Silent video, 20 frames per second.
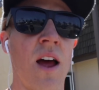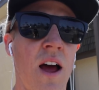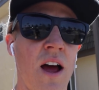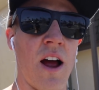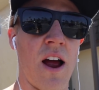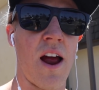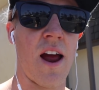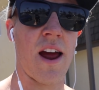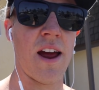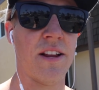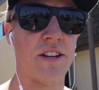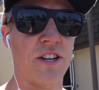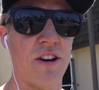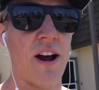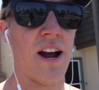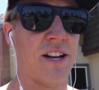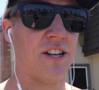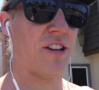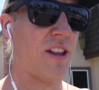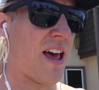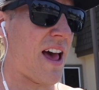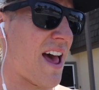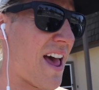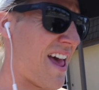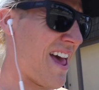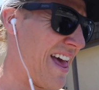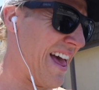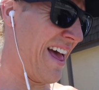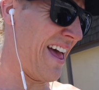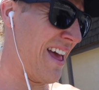All right, scratch that.
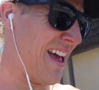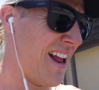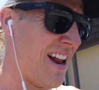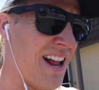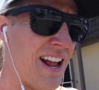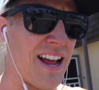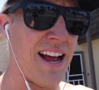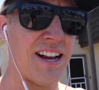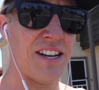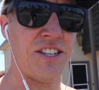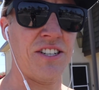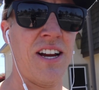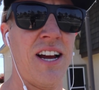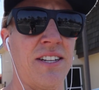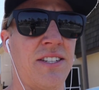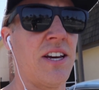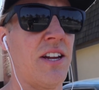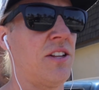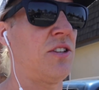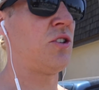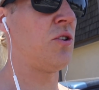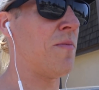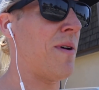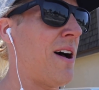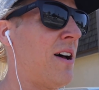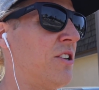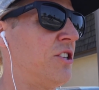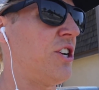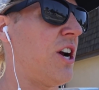I just knocked out a two mile